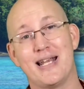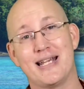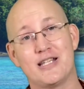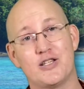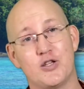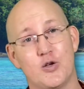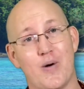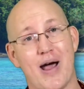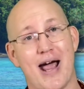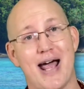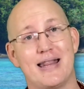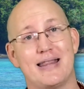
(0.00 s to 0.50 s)
as
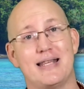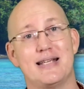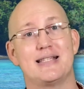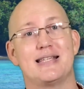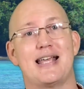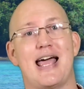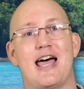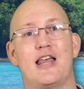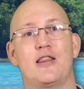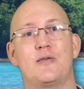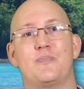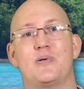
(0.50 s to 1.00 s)
throughout the
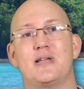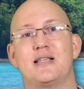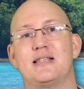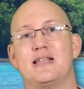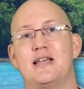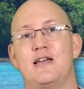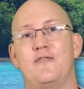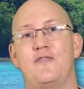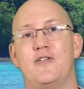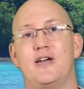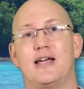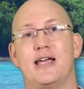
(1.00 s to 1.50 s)
South
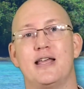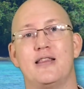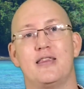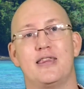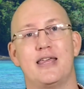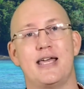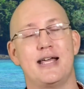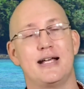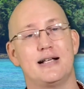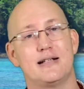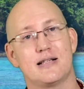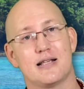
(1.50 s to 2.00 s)
Pacific in
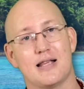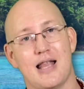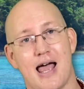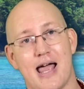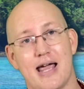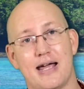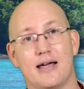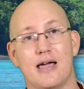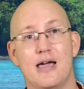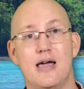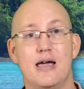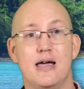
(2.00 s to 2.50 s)
things
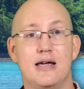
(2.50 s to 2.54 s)
like